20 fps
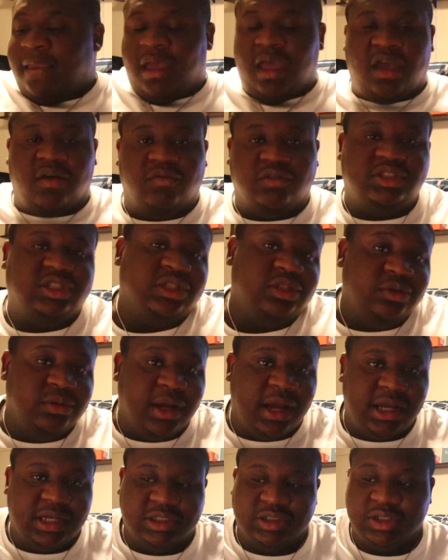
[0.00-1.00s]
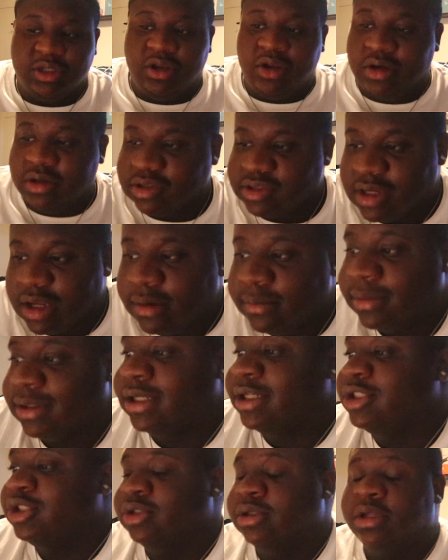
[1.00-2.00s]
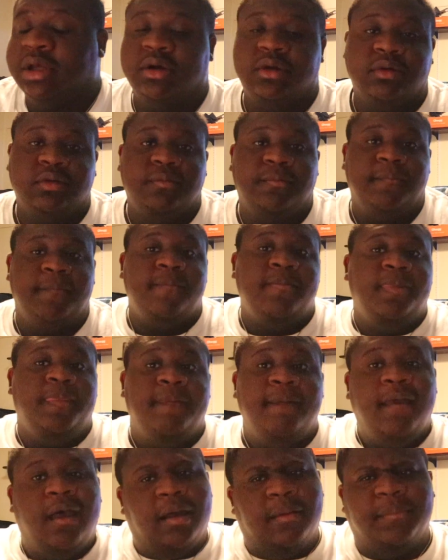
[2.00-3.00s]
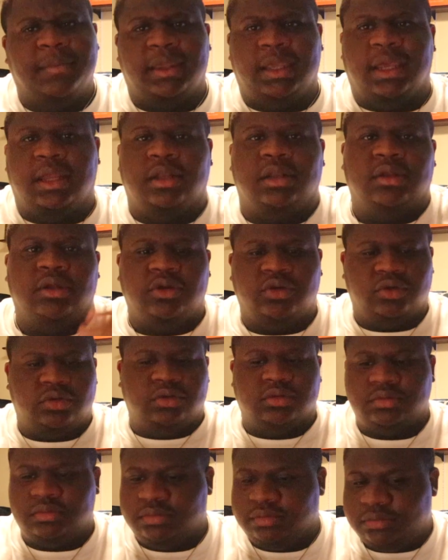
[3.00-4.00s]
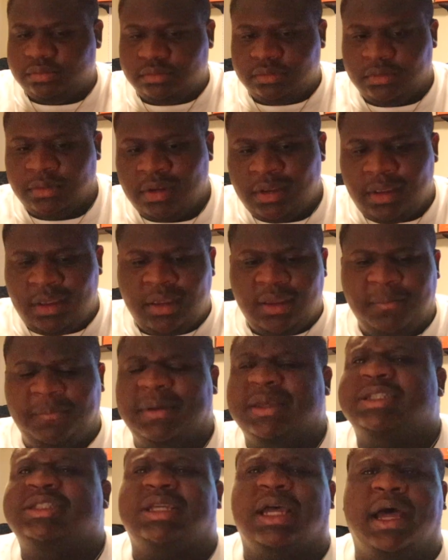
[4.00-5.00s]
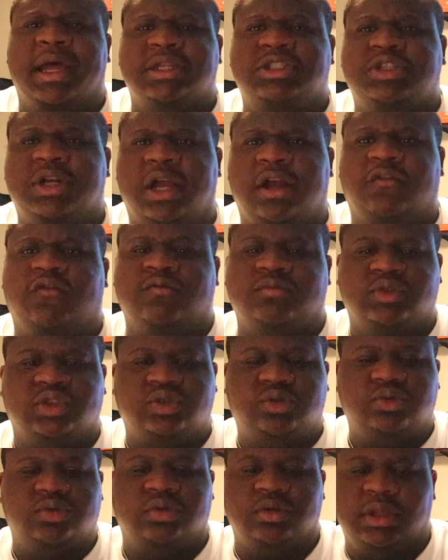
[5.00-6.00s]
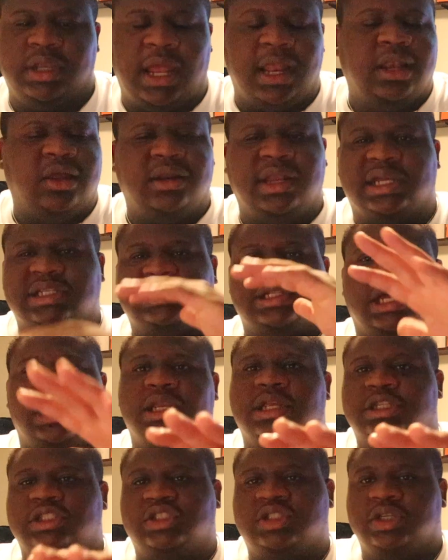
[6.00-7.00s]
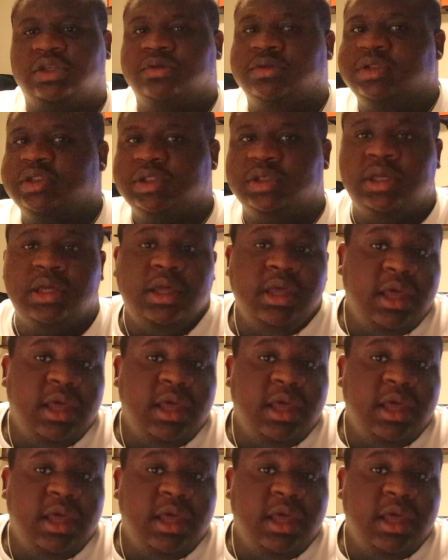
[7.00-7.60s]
I haven't seen you guys in a long time because, you know, I've been getting a little bit sidetracked from school. I know that's not an excuse.